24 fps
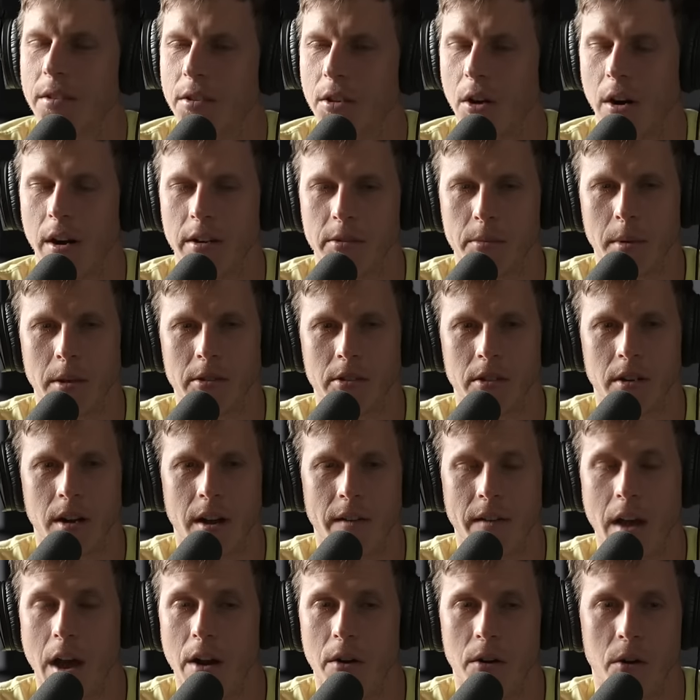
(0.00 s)
Sorry, Spencer.
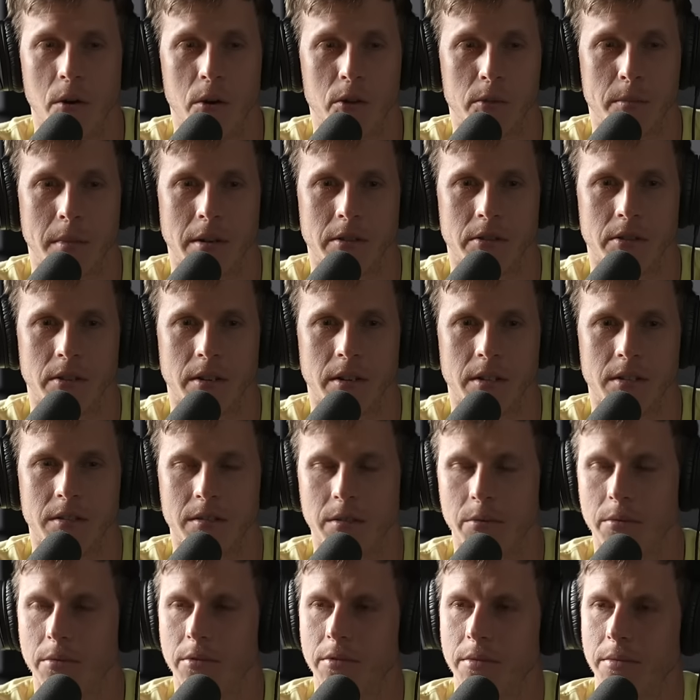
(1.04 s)
I, I, don't know who Spencer is.
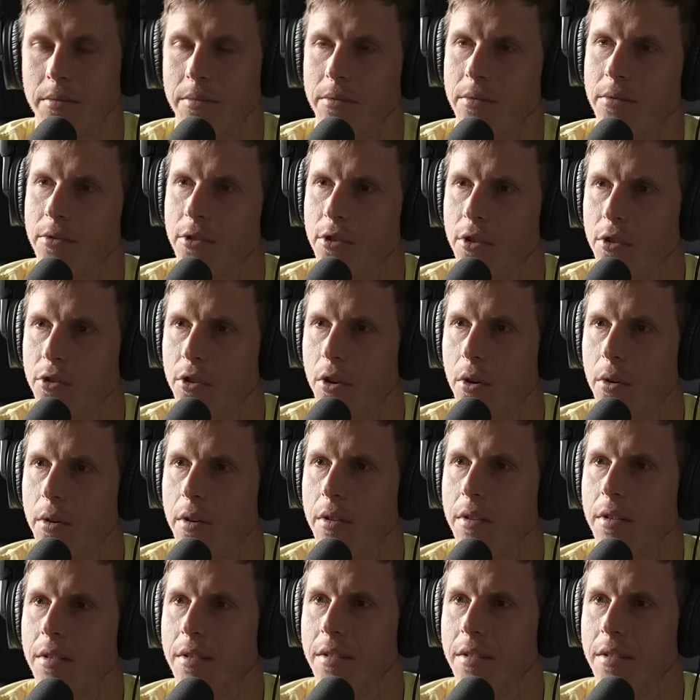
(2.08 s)
It was just a joke.